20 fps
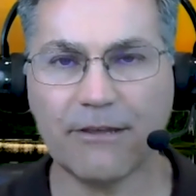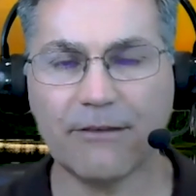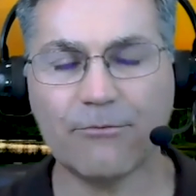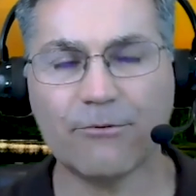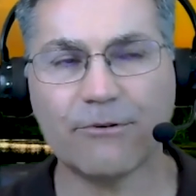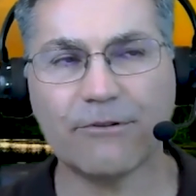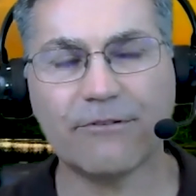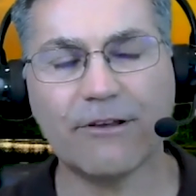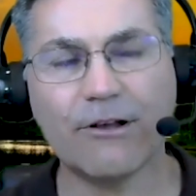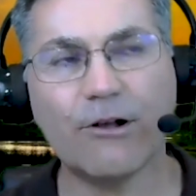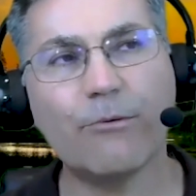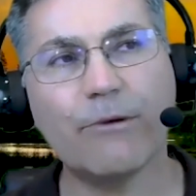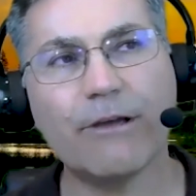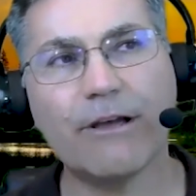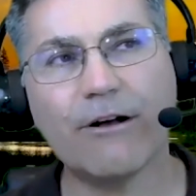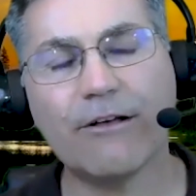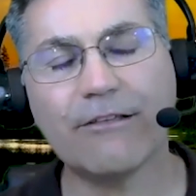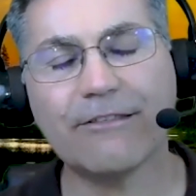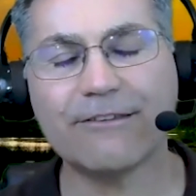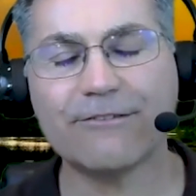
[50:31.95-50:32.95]
he would tell me
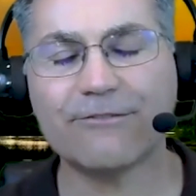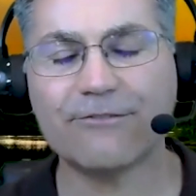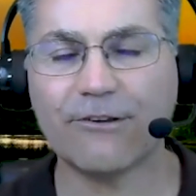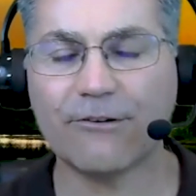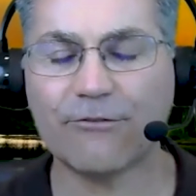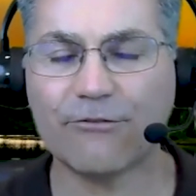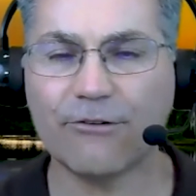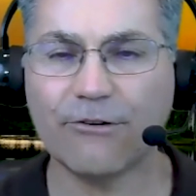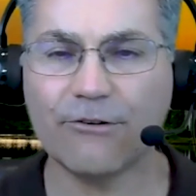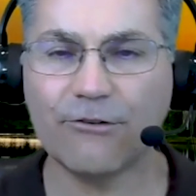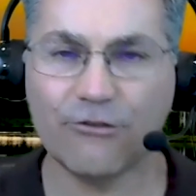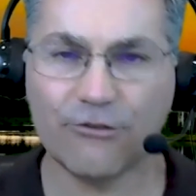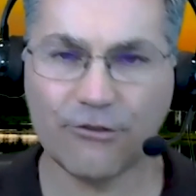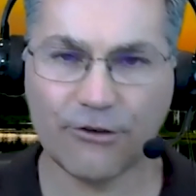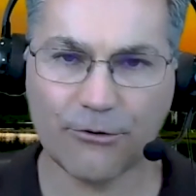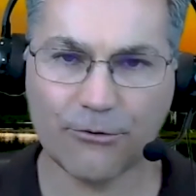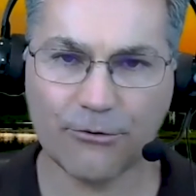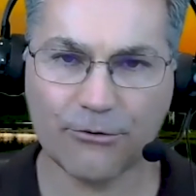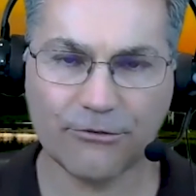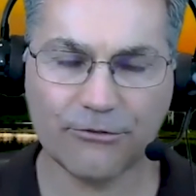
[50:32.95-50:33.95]
all these different
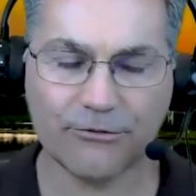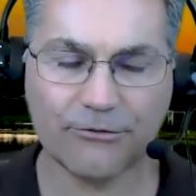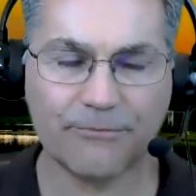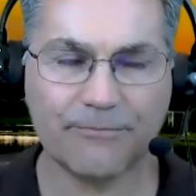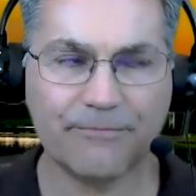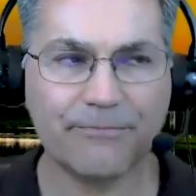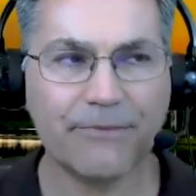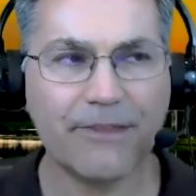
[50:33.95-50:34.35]
jokes.